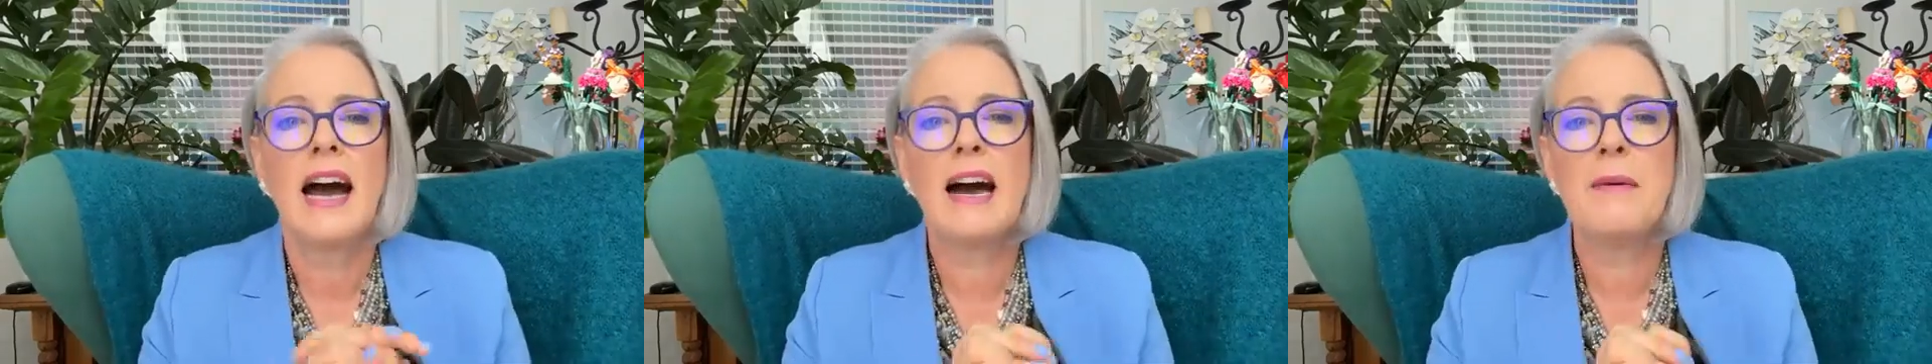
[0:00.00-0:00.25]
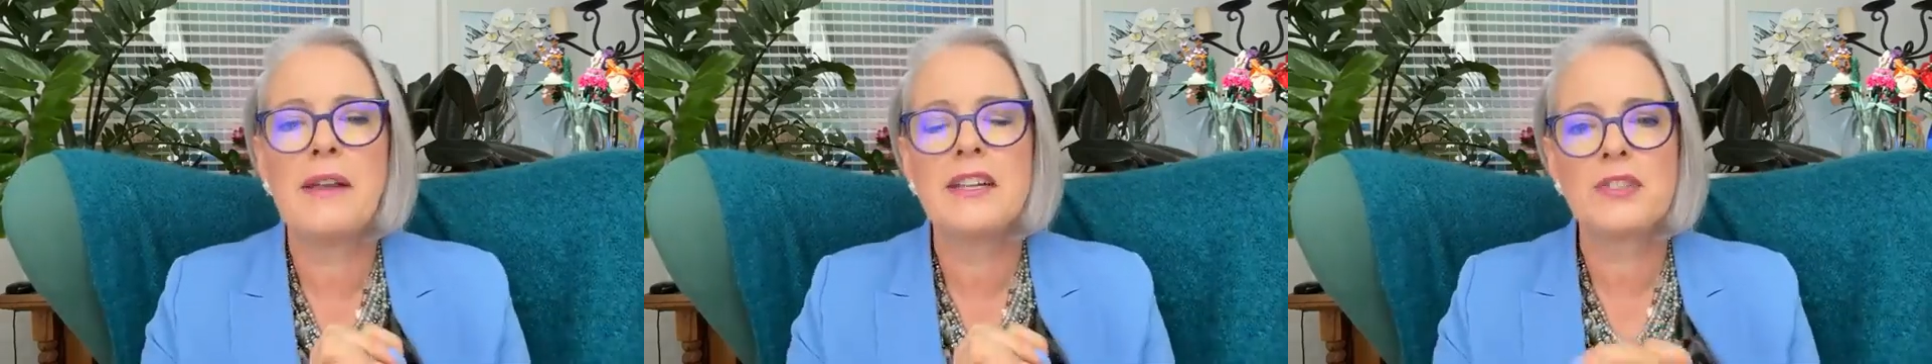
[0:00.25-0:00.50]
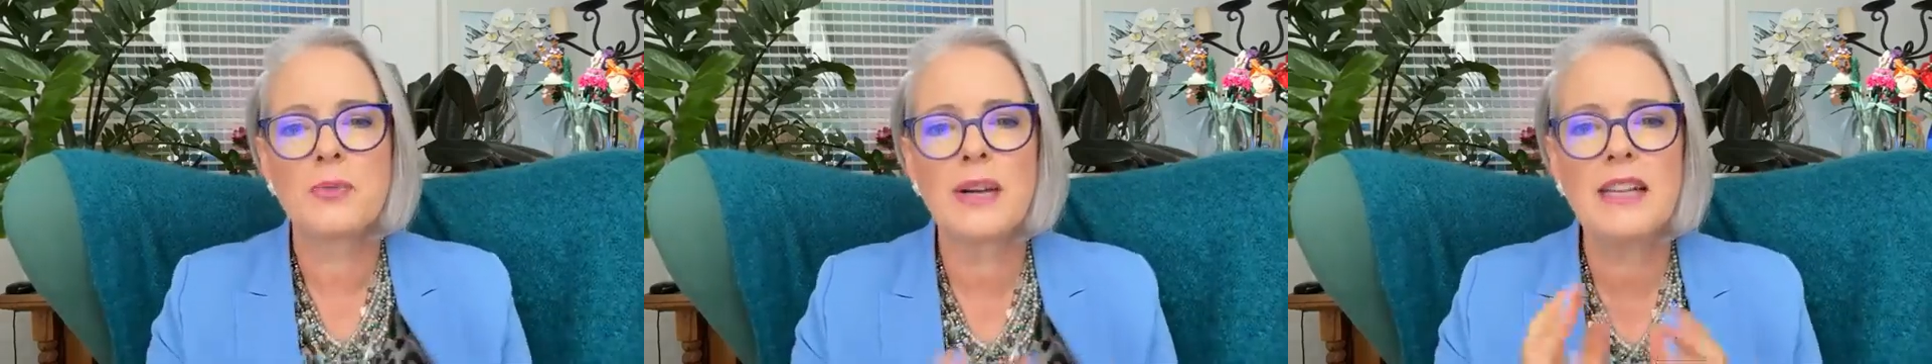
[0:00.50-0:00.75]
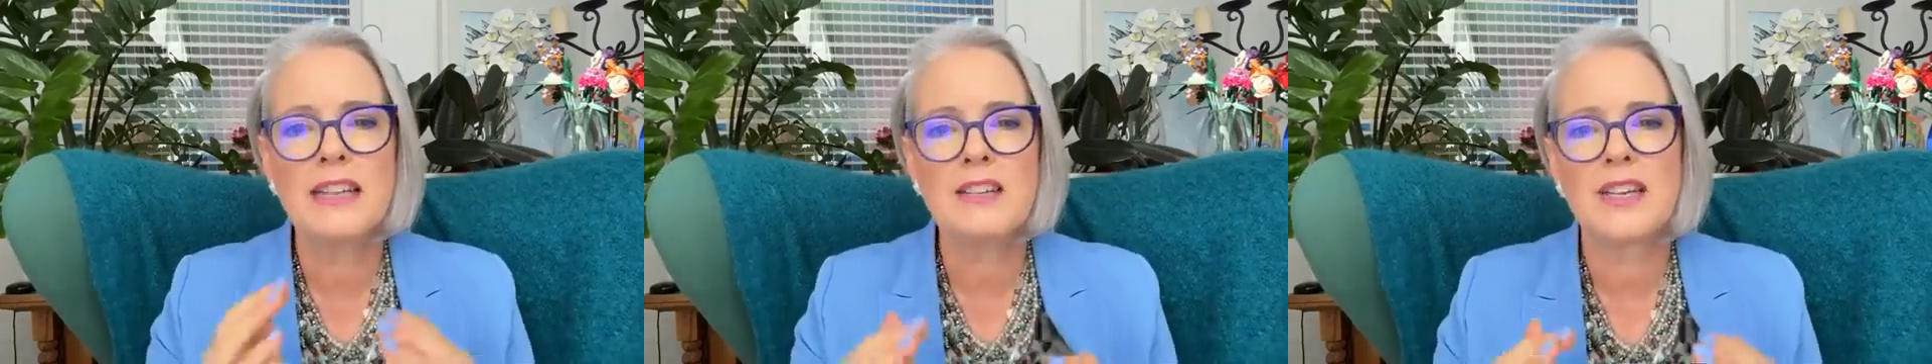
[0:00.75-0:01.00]
And it's
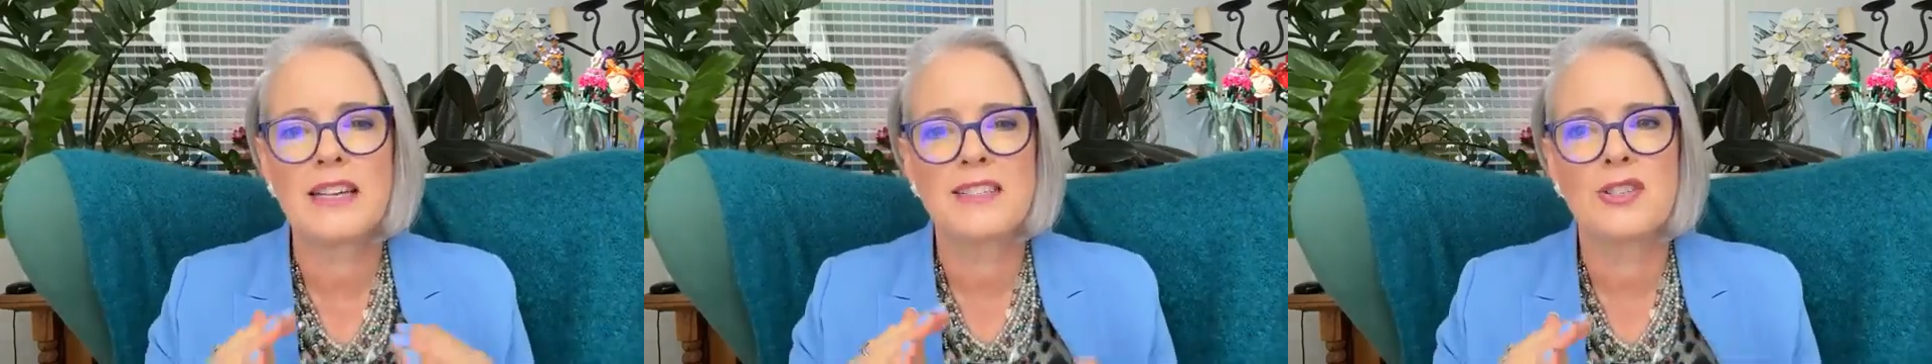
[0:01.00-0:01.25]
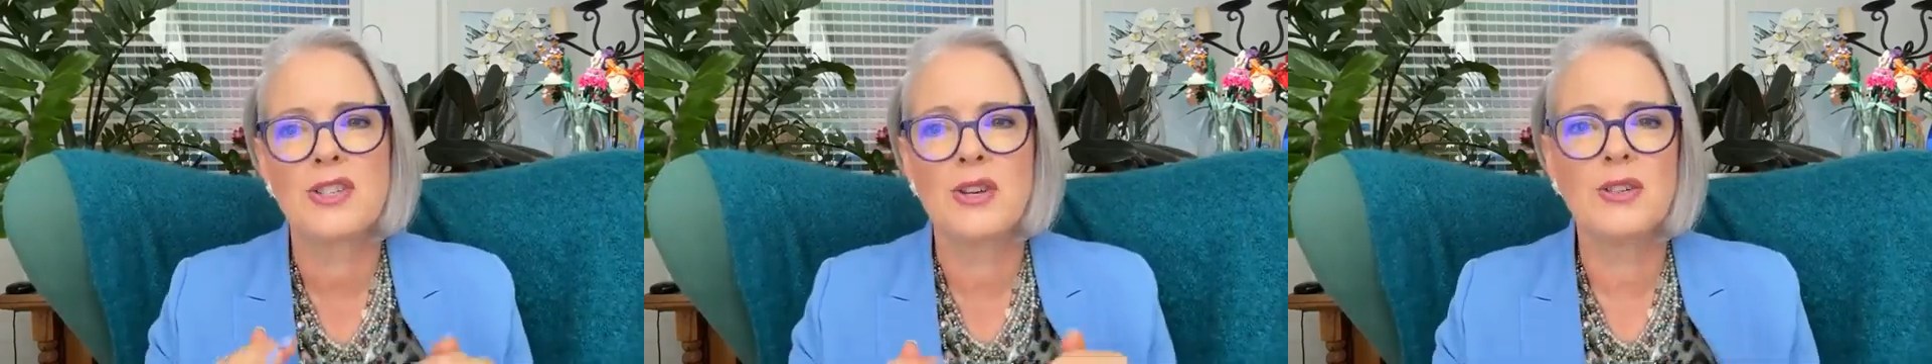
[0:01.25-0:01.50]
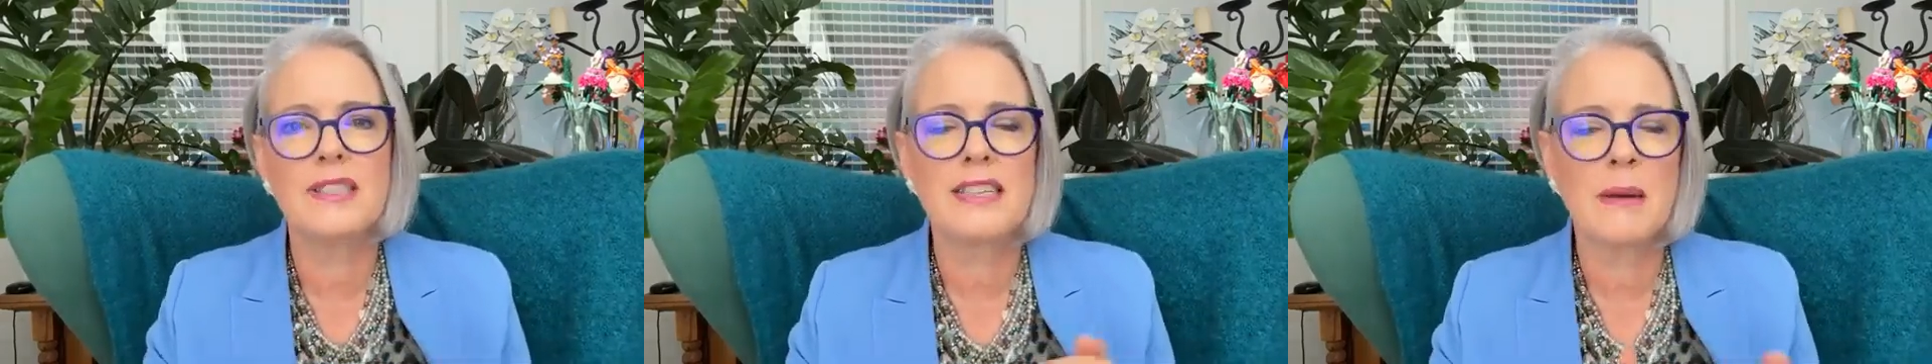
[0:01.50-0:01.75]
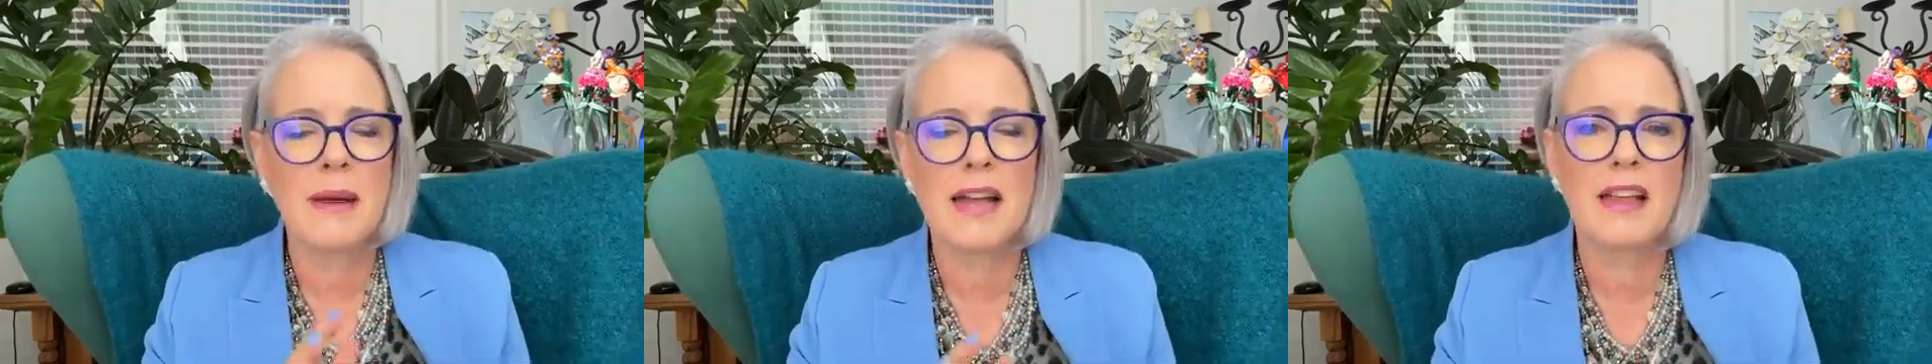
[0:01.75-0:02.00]
really just
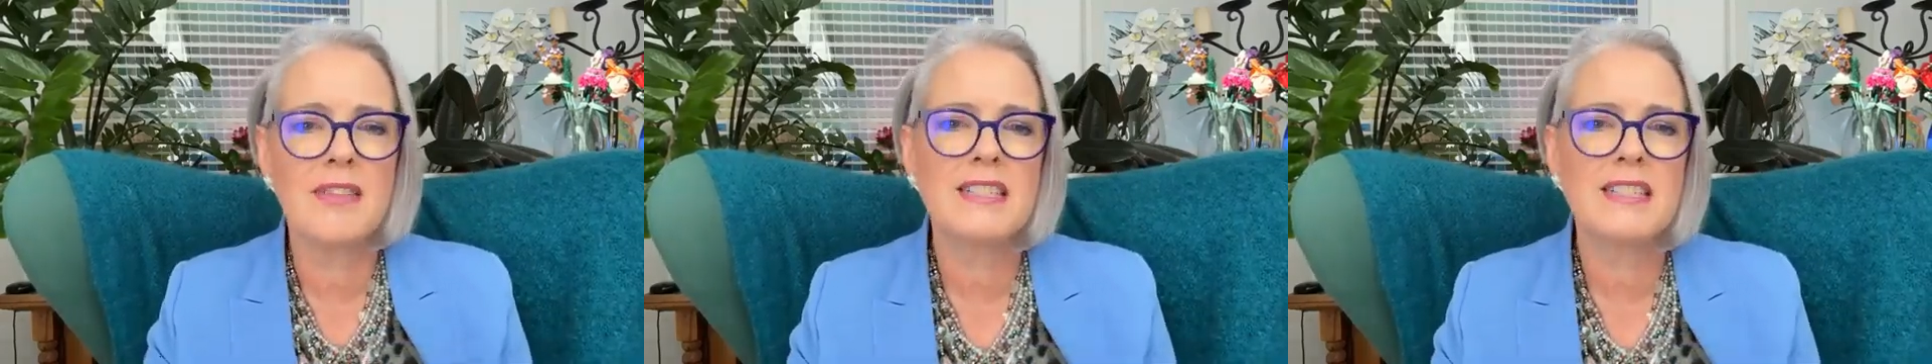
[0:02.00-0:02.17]
using a palette.